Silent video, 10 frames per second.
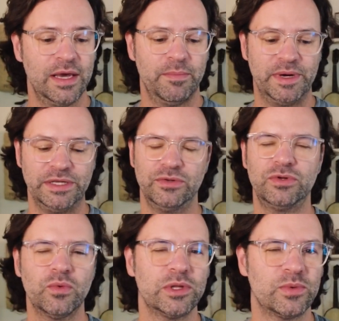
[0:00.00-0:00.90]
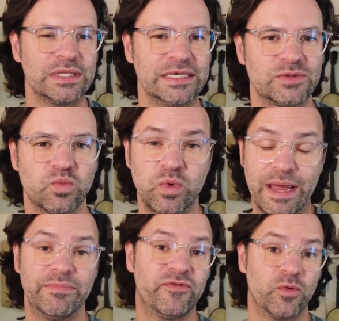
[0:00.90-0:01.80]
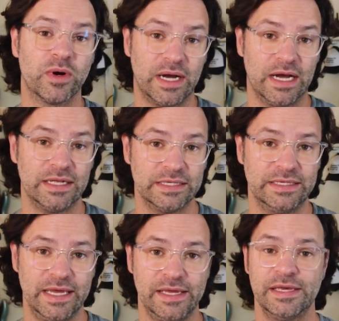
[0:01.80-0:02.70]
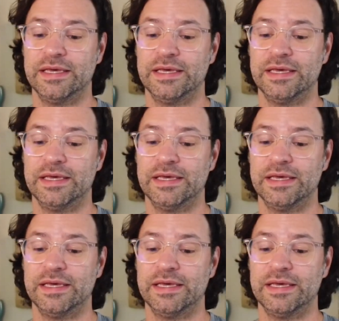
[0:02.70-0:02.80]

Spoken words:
but you don't really want to list right before a holiday.